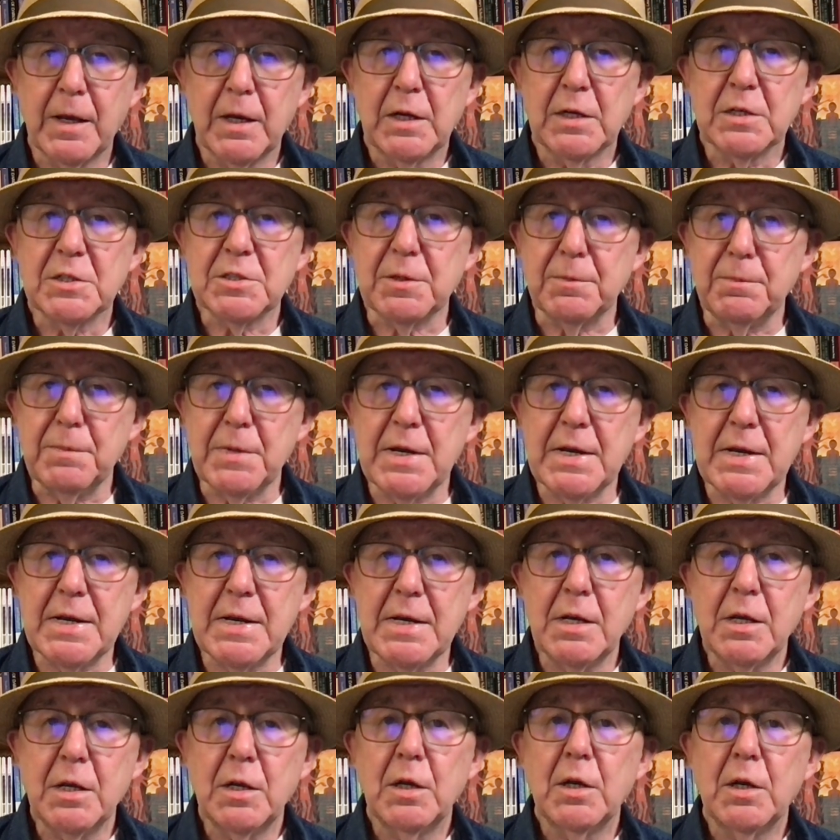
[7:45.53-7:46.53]
To
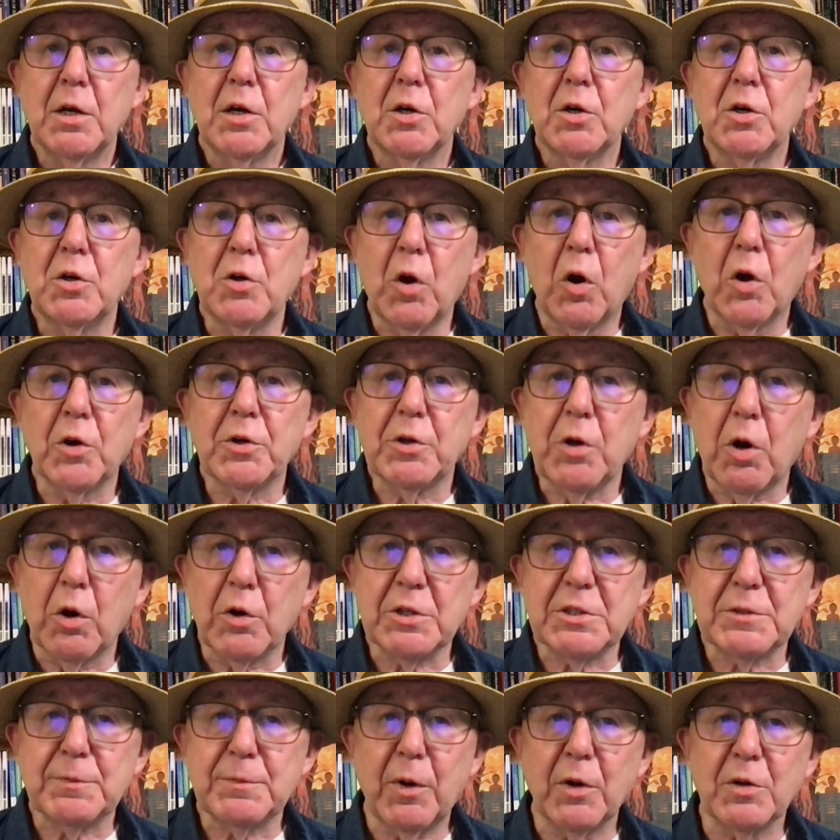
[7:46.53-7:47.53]
me, God
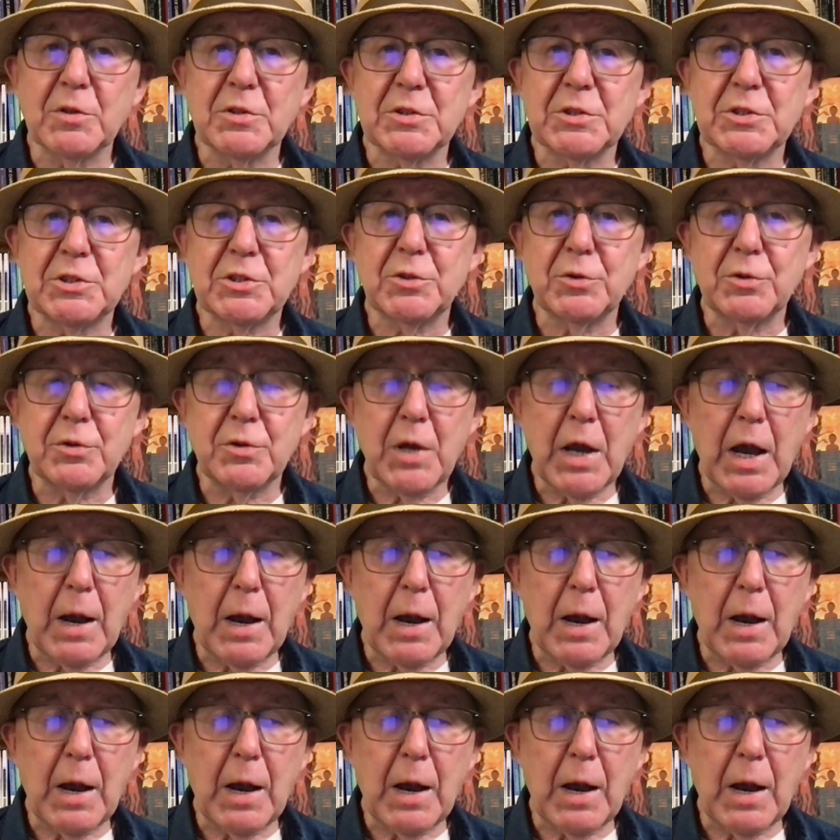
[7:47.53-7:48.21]
corresponds to